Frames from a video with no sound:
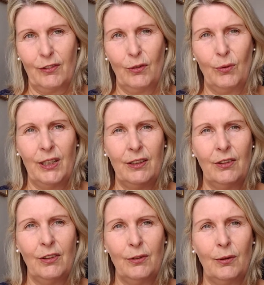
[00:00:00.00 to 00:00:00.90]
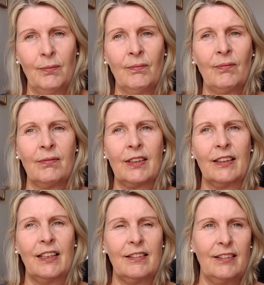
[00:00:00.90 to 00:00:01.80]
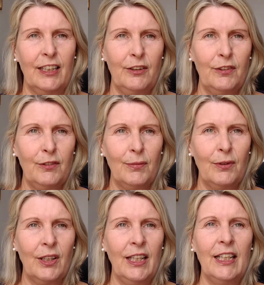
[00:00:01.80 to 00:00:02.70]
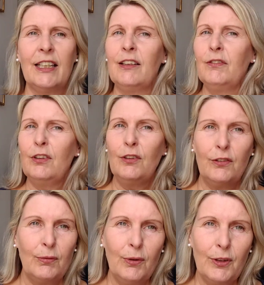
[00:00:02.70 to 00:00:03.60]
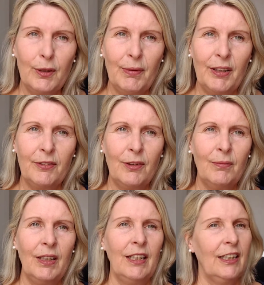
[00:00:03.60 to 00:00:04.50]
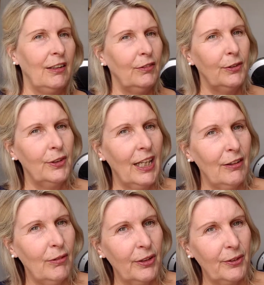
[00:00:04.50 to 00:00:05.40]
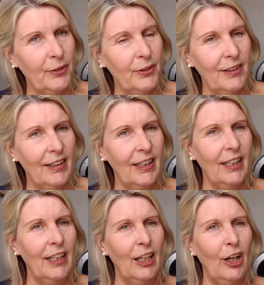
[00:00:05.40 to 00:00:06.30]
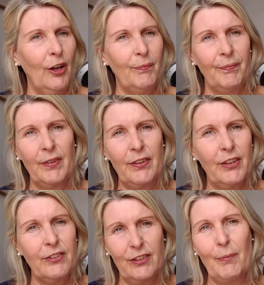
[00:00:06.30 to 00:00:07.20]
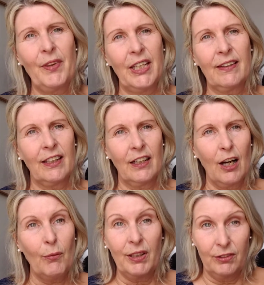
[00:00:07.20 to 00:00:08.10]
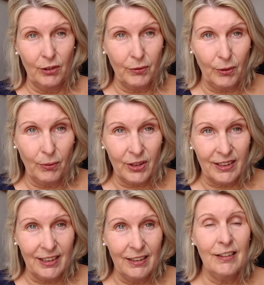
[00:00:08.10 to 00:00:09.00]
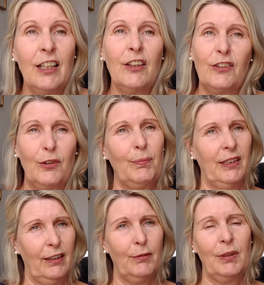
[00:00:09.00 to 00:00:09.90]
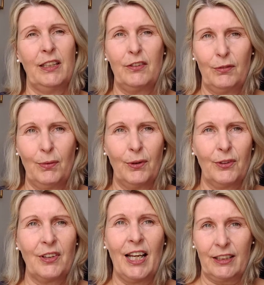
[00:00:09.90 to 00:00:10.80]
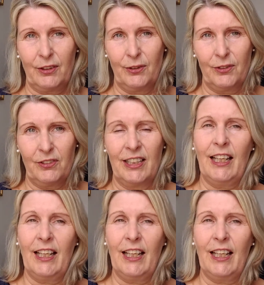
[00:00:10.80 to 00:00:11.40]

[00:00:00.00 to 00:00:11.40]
We know that secondary smoke, even though you don't smoke in the bedroom, even though you only have 1 or 2 a day, there's something there. We don't know what it is. So please, smokers, act cautiously.